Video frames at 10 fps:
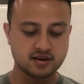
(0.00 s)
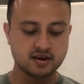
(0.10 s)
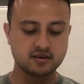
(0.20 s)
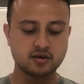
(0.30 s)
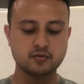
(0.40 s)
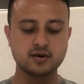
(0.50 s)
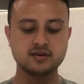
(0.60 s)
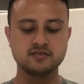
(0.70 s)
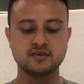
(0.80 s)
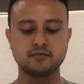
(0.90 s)
not only
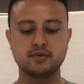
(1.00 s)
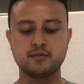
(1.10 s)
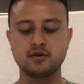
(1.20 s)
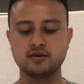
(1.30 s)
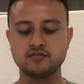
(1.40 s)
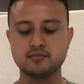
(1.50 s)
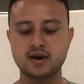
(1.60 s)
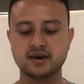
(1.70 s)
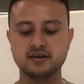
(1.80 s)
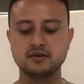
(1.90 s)
setting price but also
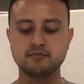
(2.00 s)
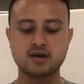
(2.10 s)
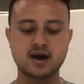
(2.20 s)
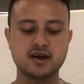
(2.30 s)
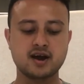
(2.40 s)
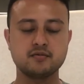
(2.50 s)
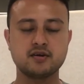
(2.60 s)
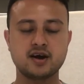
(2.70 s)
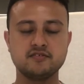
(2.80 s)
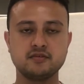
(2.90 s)
marketing plan,
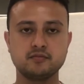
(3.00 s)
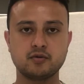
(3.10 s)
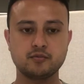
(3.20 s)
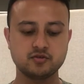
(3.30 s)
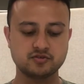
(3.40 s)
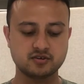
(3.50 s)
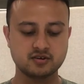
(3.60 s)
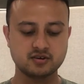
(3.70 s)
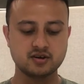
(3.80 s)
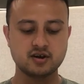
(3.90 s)
advertising, promotional
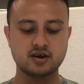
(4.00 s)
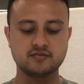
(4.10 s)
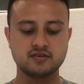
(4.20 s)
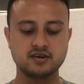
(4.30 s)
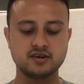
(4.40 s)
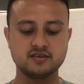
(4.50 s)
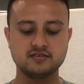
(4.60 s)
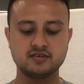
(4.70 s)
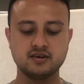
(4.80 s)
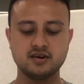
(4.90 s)
offer,
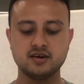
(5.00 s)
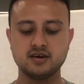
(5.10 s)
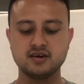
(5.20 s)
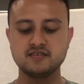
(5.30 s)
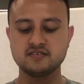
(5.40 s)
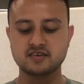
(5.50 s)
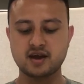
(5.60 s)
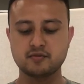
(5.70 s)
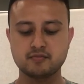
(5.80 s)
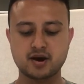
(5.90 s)
etc. In this
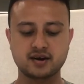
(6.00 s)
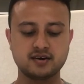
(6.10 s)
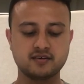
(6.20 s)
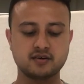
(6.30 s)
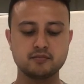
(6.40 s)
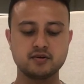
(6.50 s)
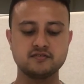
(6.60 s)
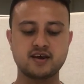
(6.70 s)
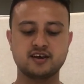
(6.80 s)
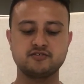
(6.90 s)
type of market, the companies
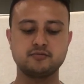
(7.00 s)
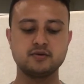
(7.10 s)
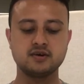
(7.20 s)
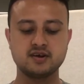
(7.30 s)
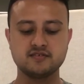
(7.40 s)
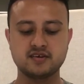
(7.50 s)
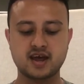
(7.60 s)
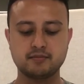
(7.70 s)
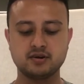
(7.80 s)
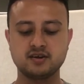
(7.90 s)
experience an
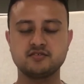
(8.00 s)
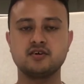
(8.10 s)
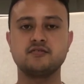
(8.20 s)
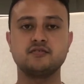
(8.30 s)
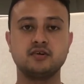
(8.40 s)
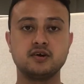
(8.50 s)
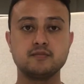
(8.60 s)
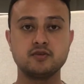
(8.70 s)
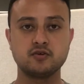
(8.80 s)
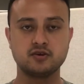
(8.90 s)
application of game
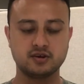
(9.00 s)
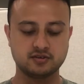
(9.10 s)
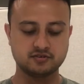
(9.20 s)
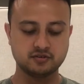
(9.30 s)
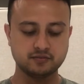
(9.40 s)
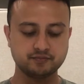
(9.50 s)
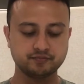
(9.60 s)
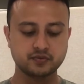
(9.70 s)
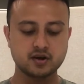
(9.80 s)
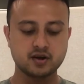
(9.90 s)
theory also.
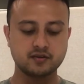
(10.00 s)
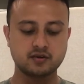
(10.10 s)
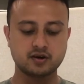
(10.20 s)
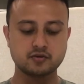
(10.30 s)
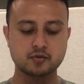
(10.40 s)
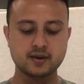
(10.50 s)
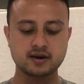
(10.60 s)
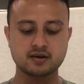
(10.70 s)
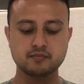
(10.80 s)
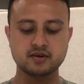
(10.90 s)
The automobile
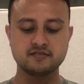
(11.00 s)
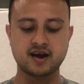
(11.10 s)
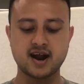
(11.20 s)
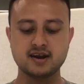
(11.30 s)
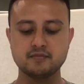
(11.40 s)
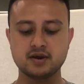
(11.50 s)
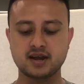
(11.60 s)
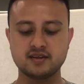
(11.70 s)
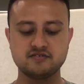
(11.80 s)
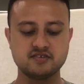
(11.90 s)
companies hardly make
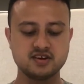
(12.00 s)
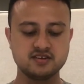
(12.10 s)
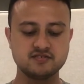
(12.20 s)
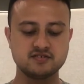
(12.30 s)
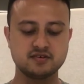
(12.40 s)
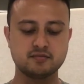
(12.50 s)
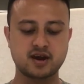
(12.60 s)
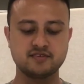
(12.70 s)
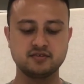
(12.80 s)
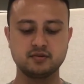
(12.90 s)
a change in
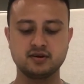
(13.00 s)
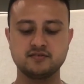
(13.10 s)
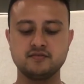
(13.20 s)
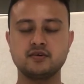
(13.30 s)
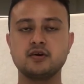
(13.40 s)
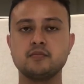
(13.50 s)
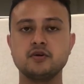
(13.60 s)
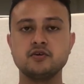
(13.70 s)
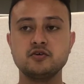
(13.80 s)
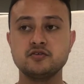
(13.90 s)
pricing, because if the company
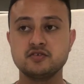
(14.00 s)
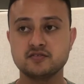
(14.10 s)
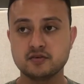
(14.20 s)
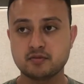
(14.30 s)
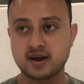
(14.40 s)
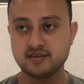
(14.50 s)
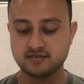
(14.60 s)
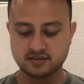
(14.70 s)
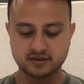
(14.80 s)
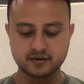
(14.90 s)
reduces the price,
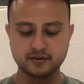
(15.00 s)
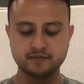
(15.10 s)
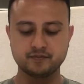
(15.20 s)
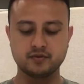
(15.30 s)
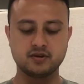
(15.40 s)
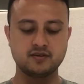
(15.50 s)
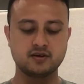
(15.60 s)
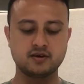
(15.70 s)
then